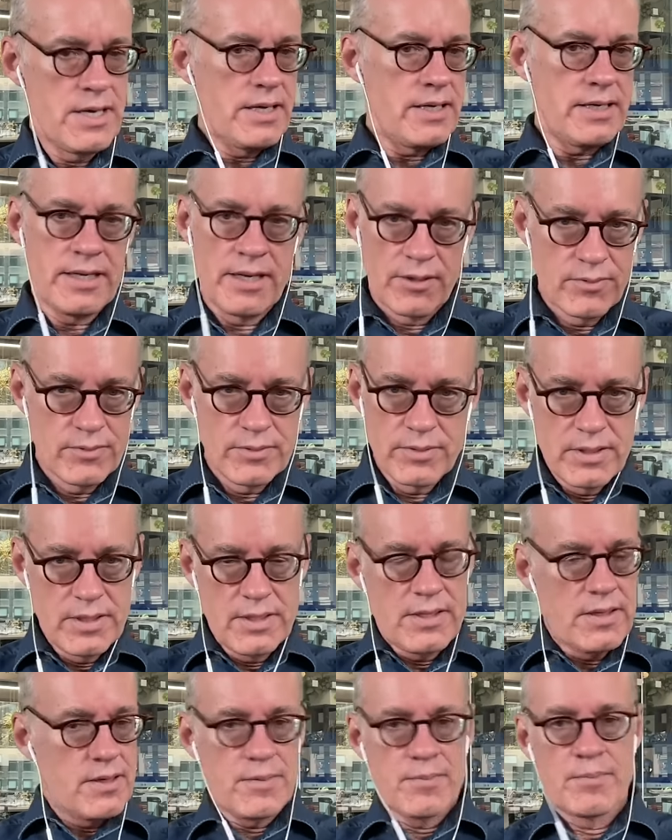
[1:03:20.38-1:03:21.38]
You know,
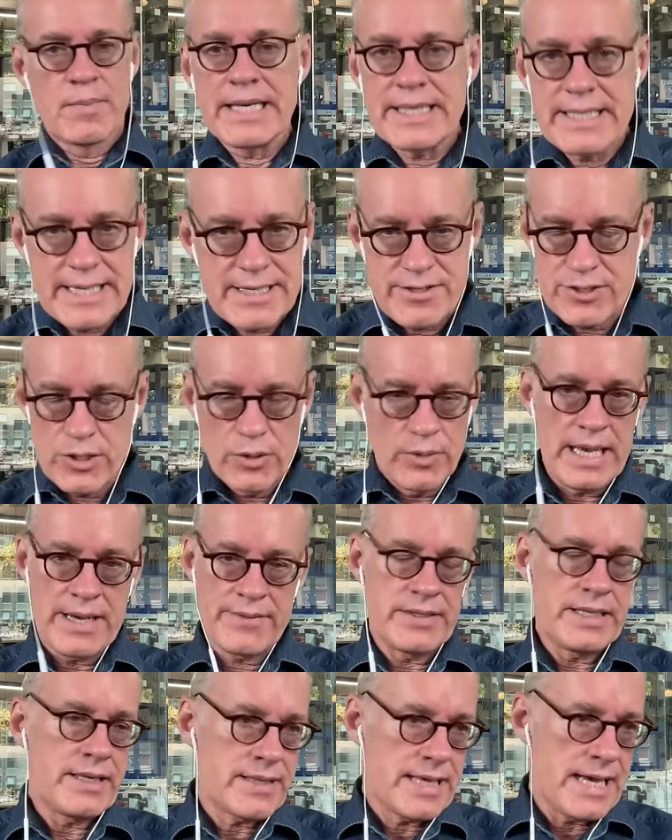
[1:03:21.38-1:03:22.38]
my kids don't have
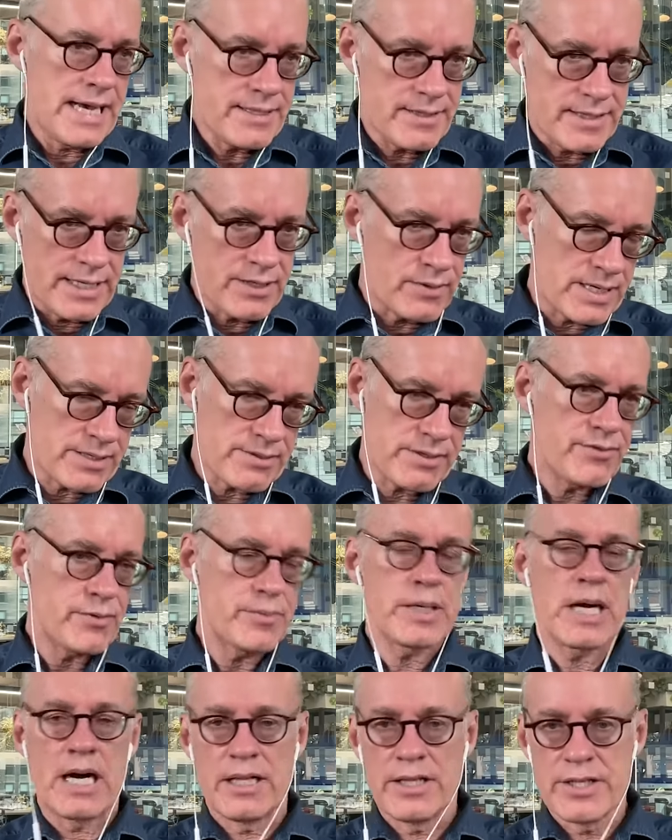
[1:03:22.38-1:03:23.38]
any of that. They graduate from
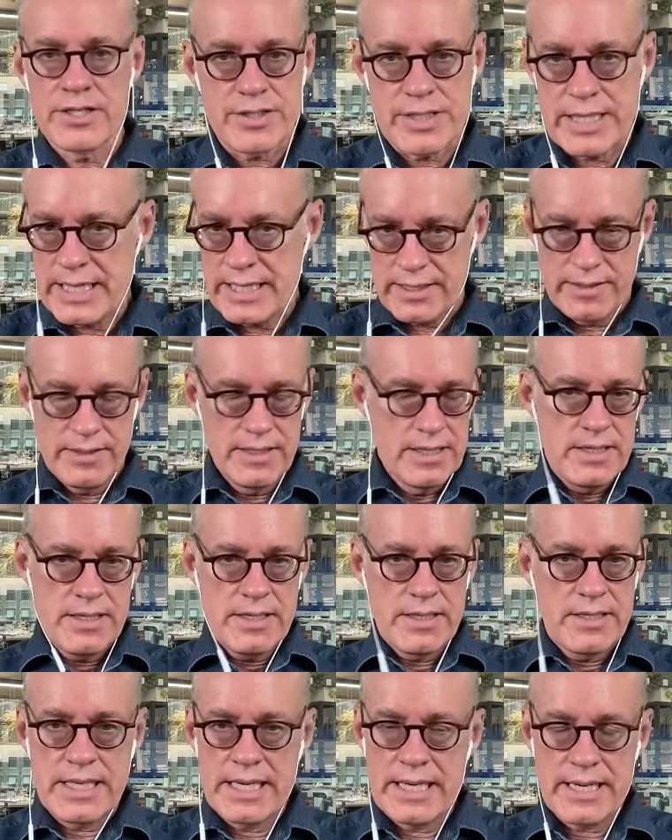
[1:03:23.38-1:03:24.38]
college. They,
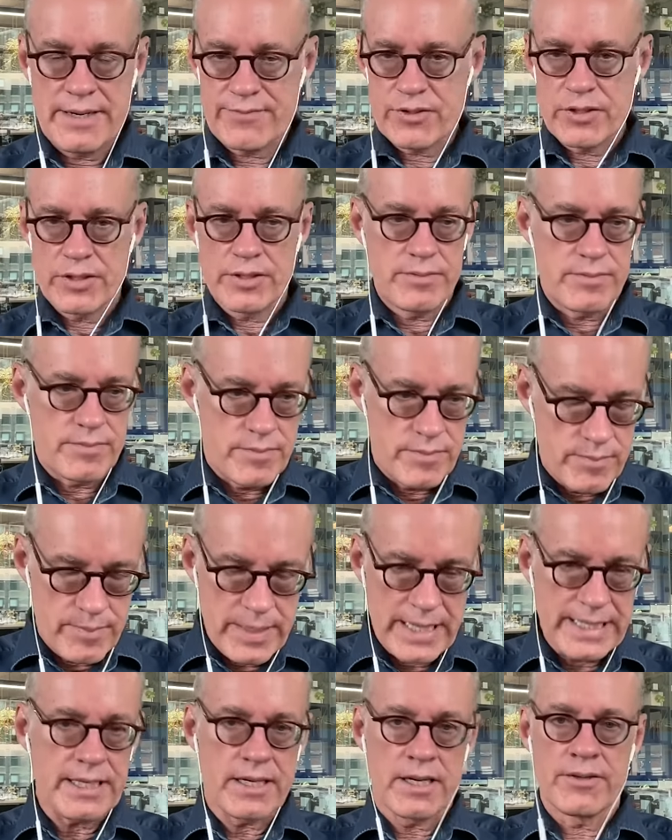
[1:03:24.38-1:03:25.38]
they have to
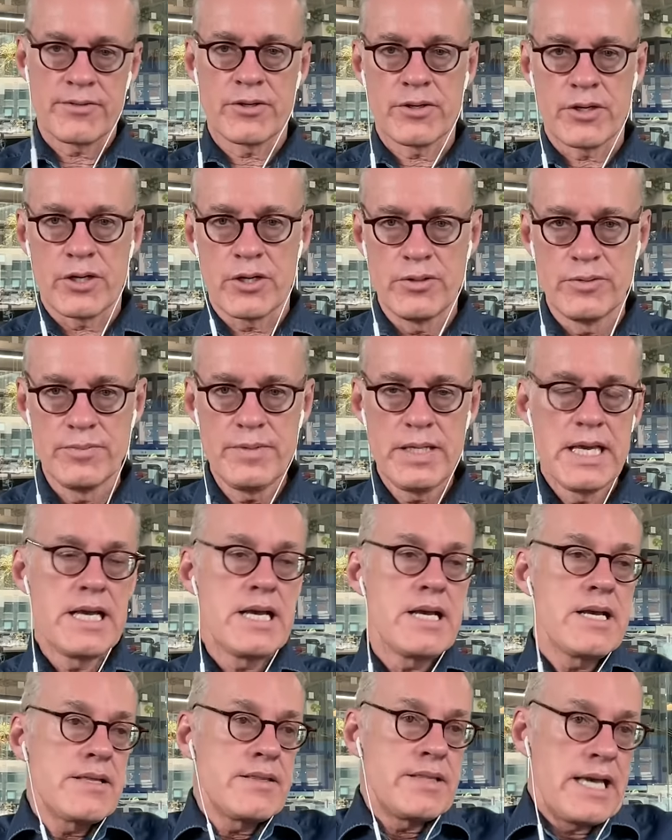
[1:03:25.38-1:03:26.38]
make it on their own.
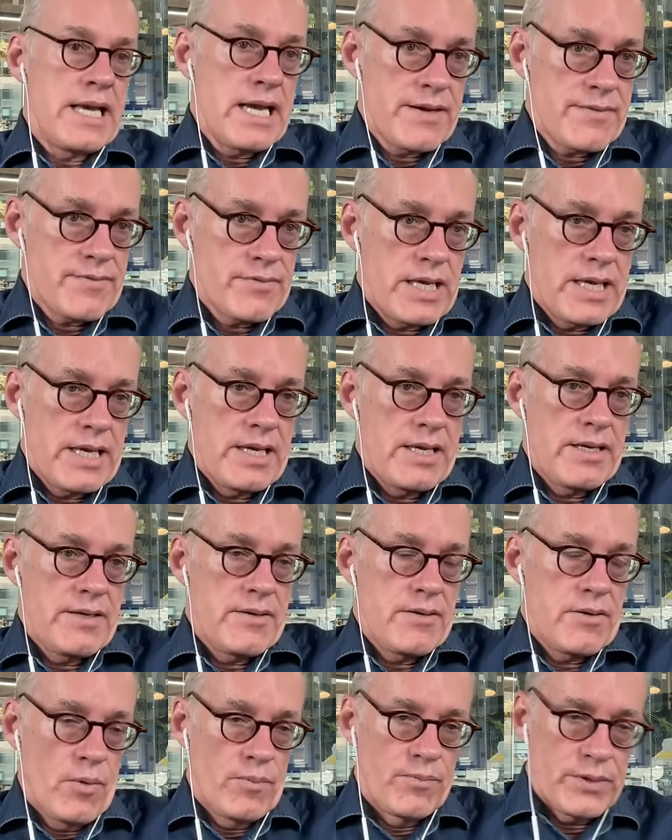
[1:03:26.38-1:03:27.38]
They have,
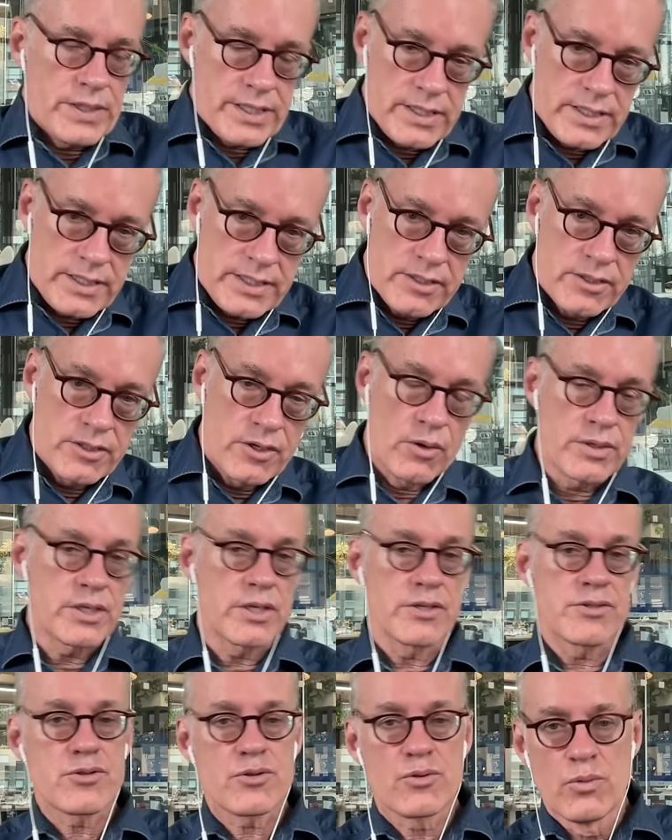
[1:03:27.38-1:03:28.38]
they hopefully go to
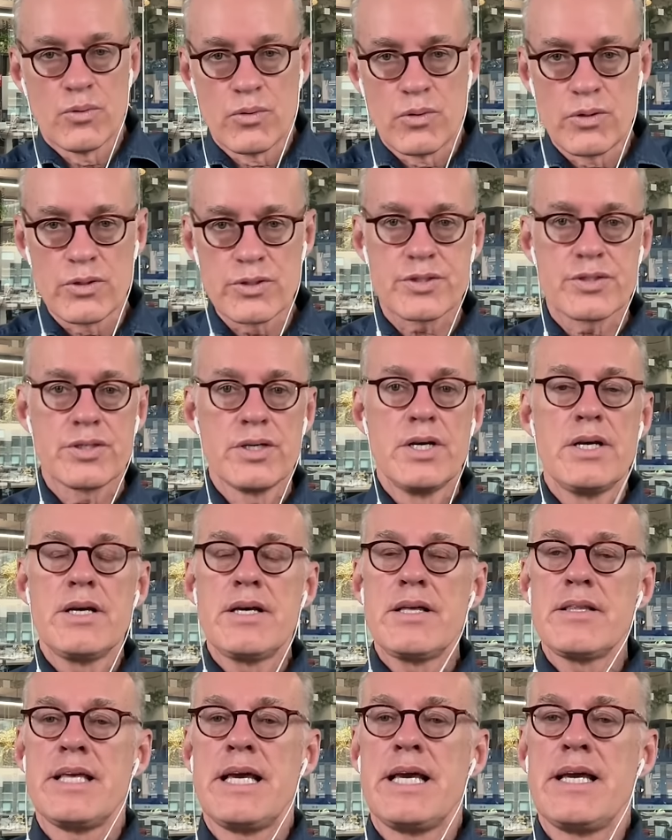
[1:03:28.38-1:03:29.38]
good schools.
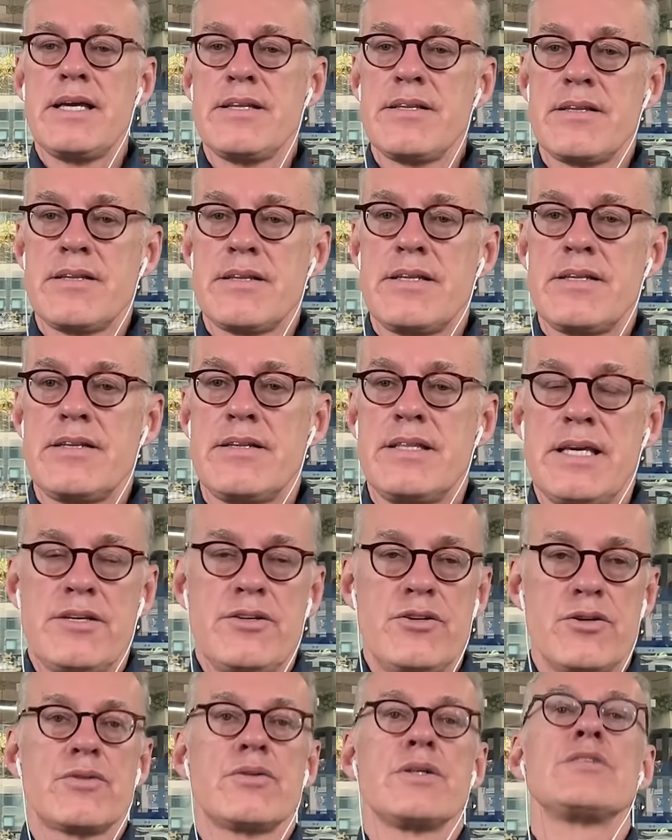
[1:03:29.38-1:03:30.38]
They, they
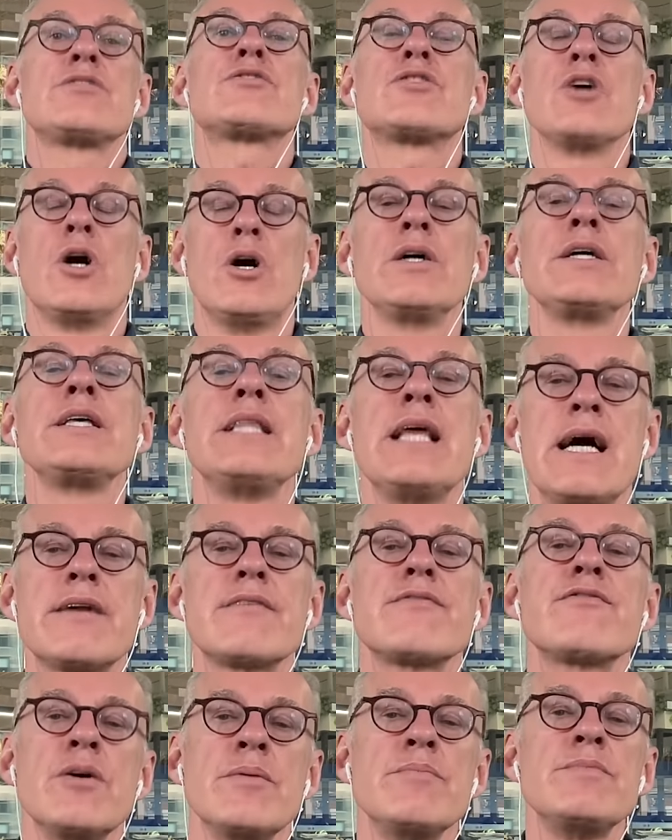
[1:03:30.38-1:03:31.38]
you're installing
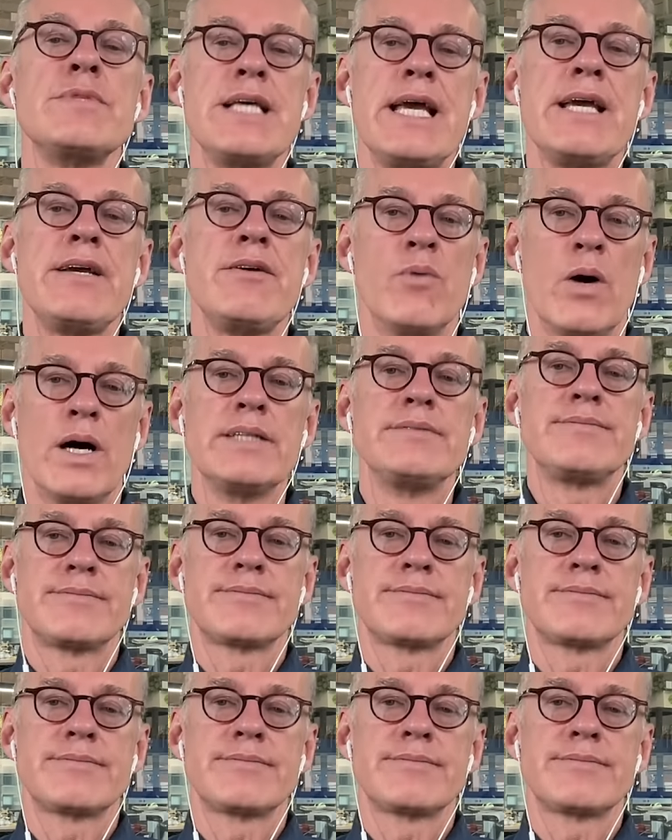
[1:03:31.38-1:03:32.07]
that from day one.